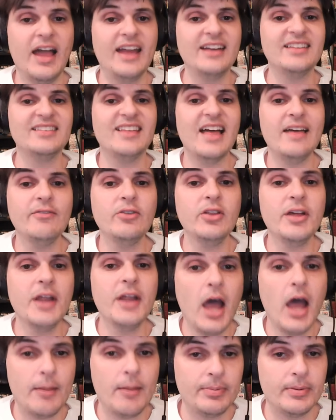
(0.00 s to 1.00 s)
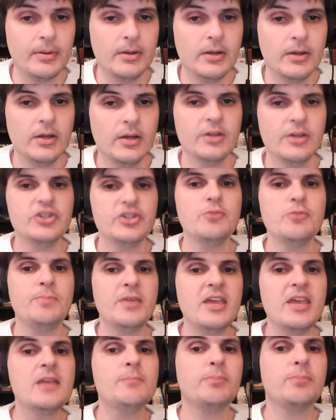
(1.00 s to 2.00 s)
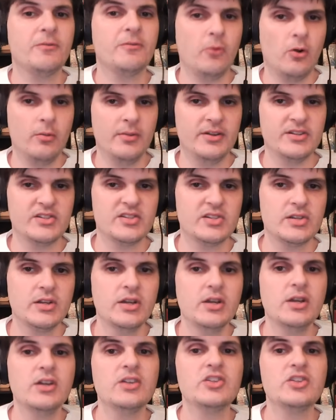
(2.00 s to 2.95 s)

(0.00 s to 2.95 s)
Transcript: and level it up to peak performance.